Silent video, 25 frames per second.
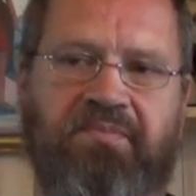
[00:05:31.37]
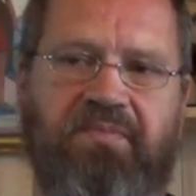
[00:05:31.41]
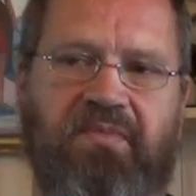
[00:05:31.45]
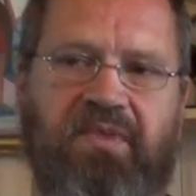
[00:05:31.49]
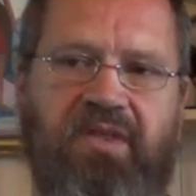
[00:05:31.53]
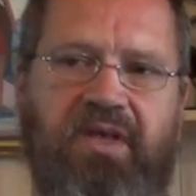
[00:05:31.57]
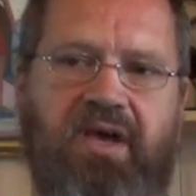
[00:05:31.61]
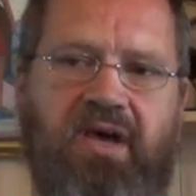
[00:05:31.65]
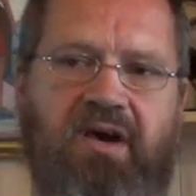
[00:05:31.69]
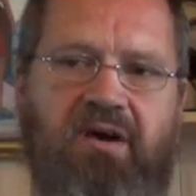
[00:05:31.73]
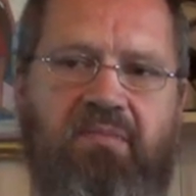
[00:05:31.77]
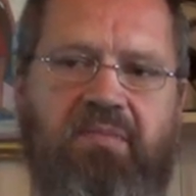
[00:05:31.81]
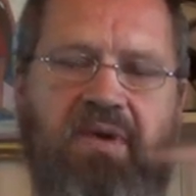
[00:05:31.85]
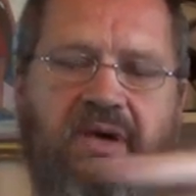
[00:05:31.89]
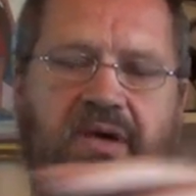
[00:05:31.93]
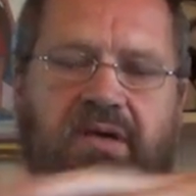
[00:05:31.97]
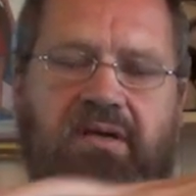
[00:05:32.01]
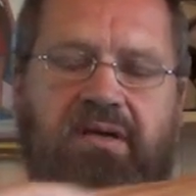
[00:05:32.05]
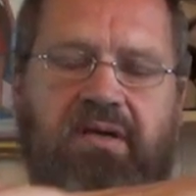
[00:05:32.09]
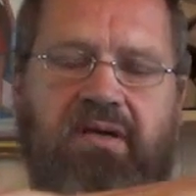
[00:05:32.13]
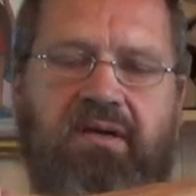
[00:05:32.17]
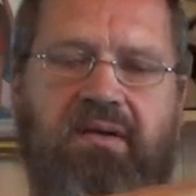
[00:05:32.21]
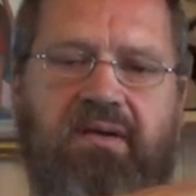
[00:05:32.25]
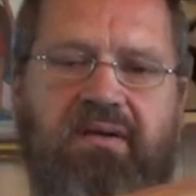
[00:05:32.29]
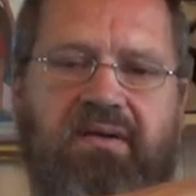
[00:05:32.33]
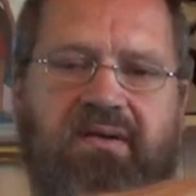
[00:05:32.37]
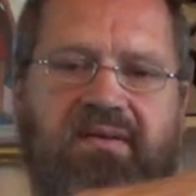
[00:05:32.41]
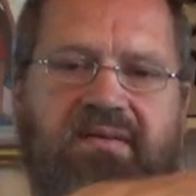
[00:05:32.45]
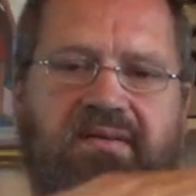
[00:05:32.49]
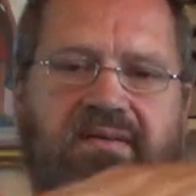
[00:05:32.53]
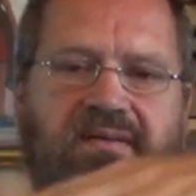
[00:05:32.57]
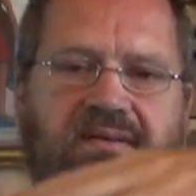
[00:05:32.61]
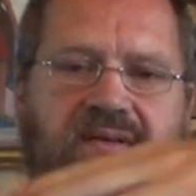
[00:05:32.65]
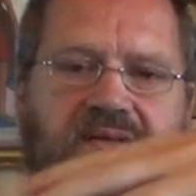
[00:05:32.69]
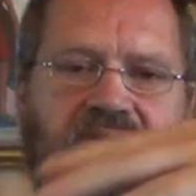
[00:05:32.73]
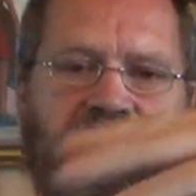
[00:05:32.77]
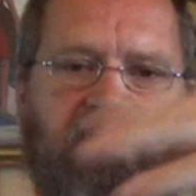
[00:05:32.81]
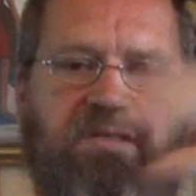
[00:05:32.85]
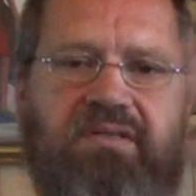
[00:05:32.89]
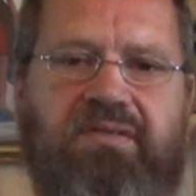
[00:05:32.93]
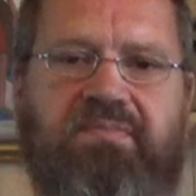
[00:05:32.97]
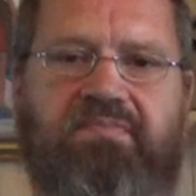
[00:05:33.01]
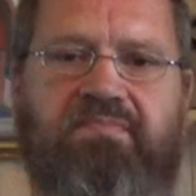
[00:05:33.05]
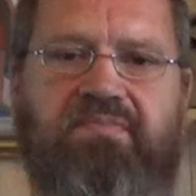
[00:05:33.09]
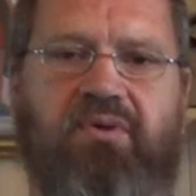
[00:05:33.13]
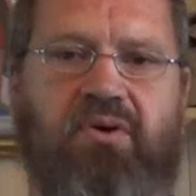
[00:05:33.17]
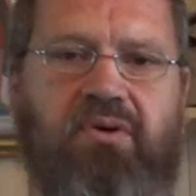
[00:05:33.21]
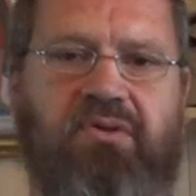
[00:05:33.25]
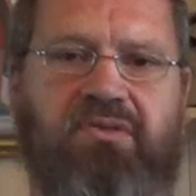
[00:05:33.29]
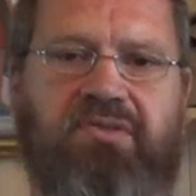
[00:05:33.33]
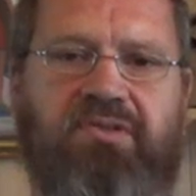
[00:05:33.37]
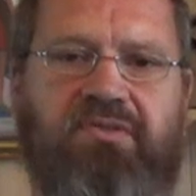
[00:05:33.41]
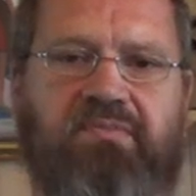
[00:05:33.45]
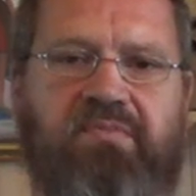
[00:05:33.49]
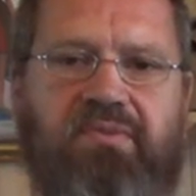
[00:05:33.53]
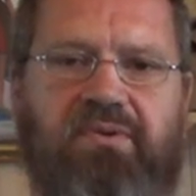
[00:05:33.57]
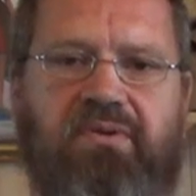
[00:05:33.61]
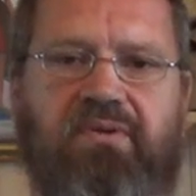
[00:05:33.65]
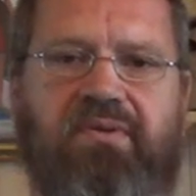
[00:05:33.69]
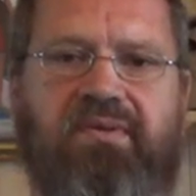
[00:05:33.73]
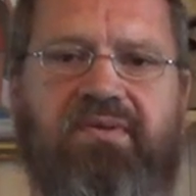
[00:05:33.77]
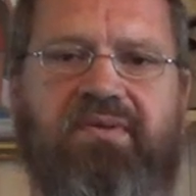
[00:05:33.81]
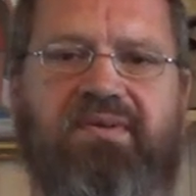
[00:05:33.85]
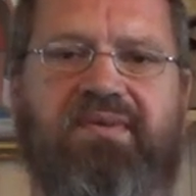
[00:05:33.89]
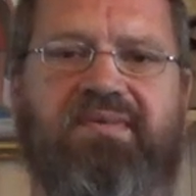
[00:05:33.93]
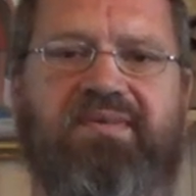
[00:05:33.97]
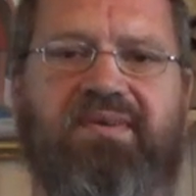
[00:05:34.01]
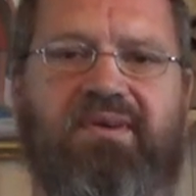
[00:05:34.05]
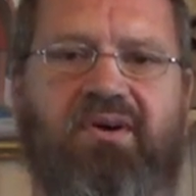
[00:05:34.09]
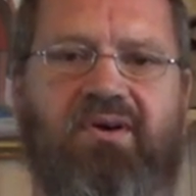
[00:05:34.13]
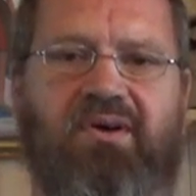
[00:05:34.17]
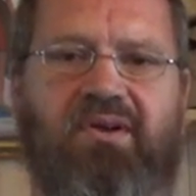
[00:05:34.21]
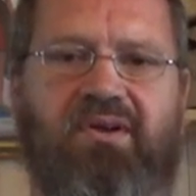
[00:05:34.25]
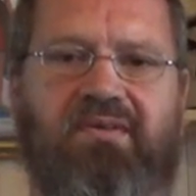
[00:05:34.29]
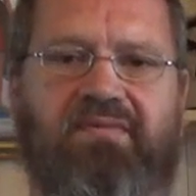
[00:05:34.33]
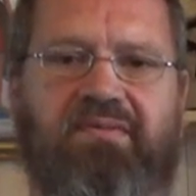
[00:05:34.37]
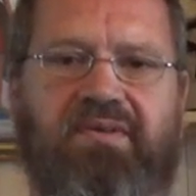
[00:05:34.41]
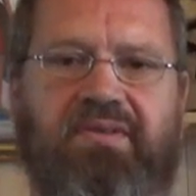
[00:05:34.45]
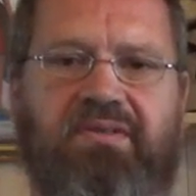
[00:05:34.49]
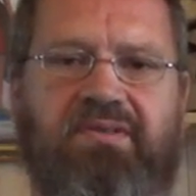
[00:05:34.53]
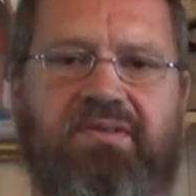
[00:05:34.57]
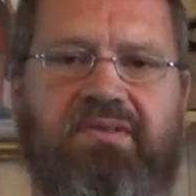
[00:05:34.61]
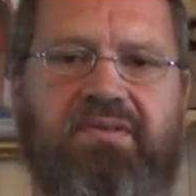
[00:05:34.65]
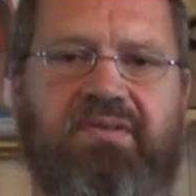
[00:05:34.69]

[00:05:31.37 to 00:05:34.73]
They are making this possible, all of it.